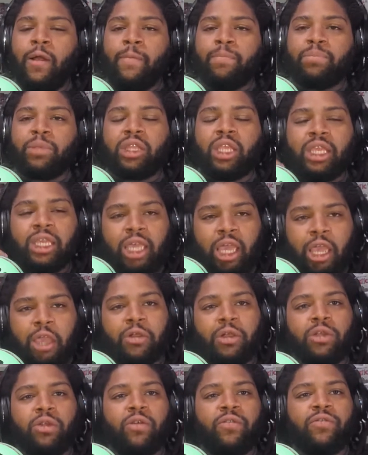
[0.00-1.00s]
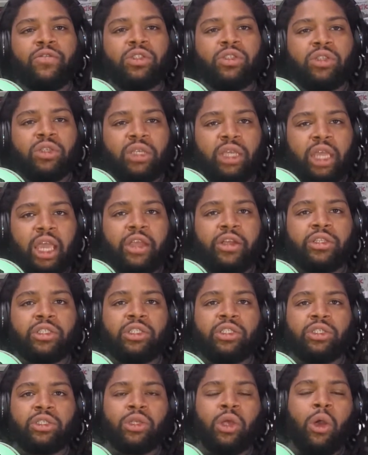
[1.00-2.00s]
that they carried over to their
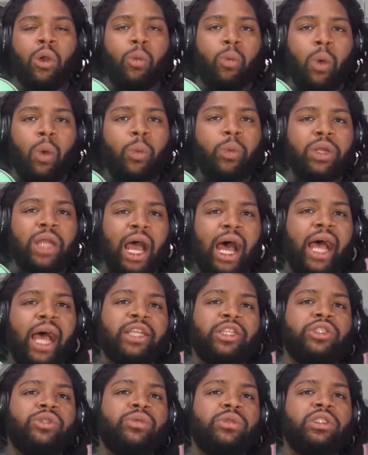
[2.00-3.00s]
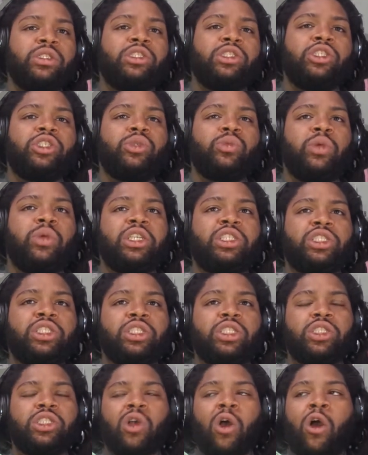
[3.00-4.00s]
characters. What would I do in this situation
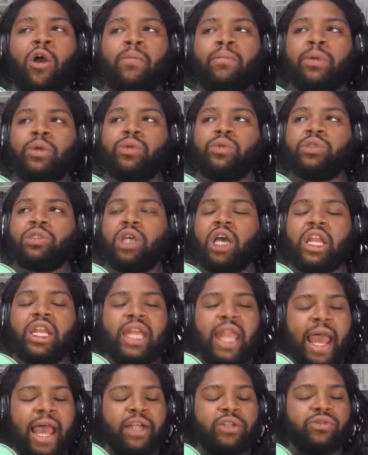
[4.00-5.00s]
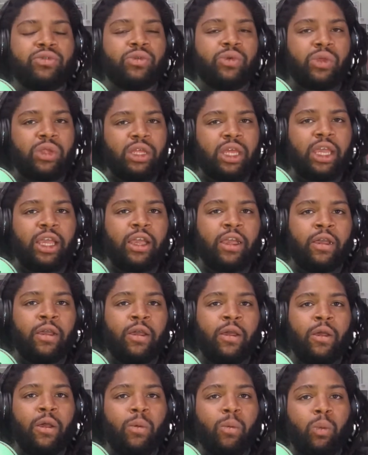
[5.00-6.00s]
is almost a natural thing,
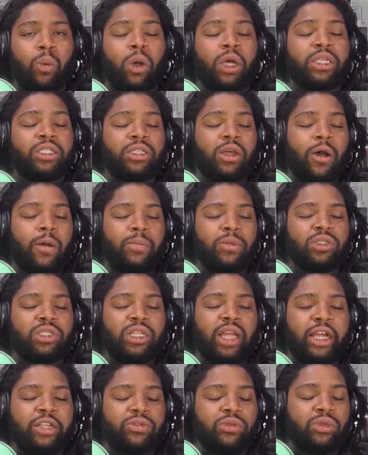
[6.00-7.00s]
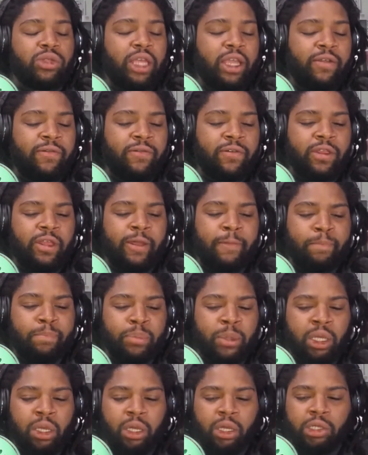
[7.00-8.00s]
was almost a natural thing for them.
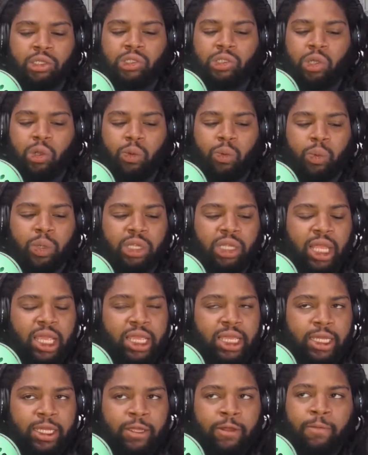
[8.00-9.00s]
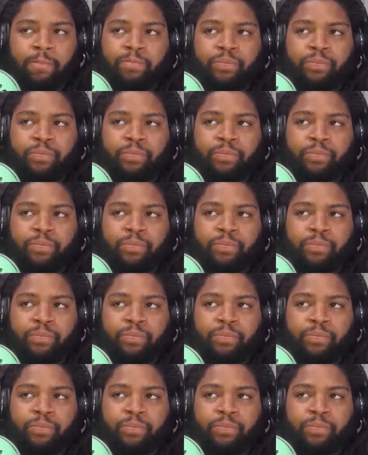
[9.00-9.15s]
So when they